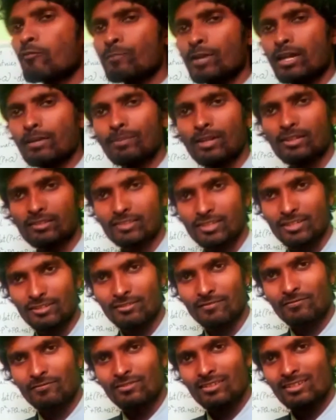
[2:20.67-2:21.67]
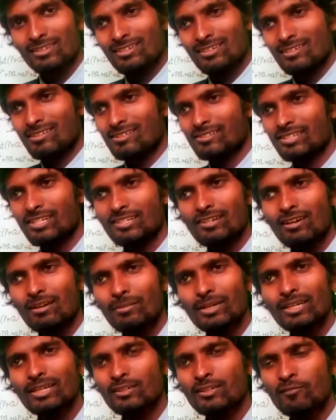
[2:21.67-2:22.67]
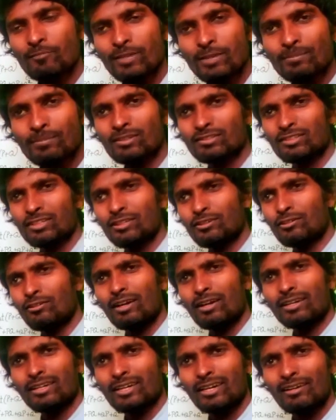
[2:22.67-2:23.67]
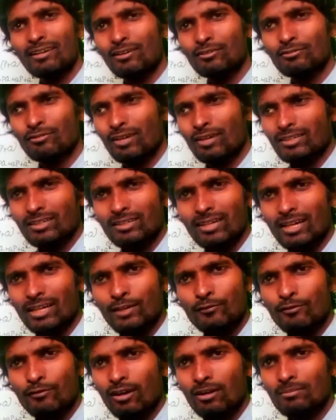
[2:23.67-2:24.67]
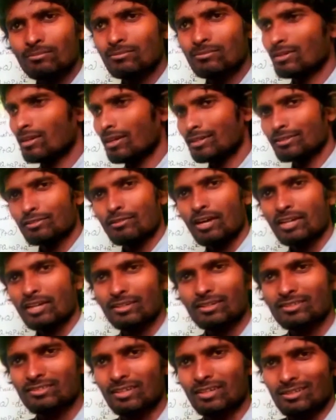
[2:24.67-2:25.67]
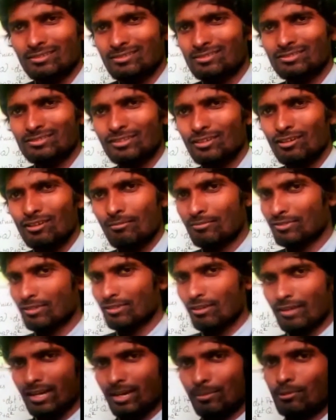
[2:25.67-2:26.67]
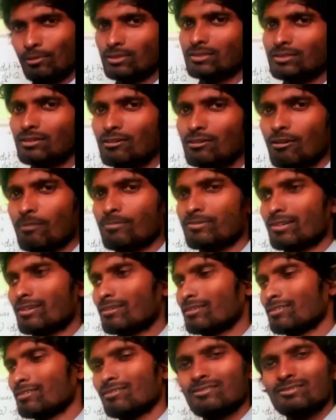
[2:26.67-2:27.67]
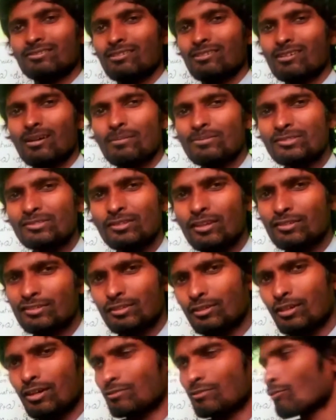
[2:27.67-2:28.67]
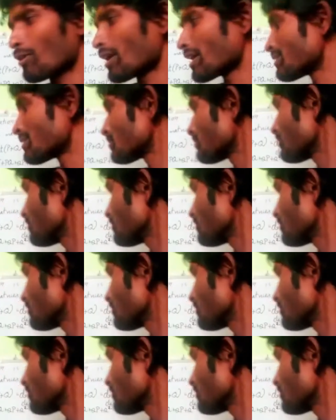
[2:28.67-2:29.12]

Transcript: of P plus Q. Determinant of P plus Q I cannot write in any form in the right hand side. So I'm sorry about the third option. Third option is also not right.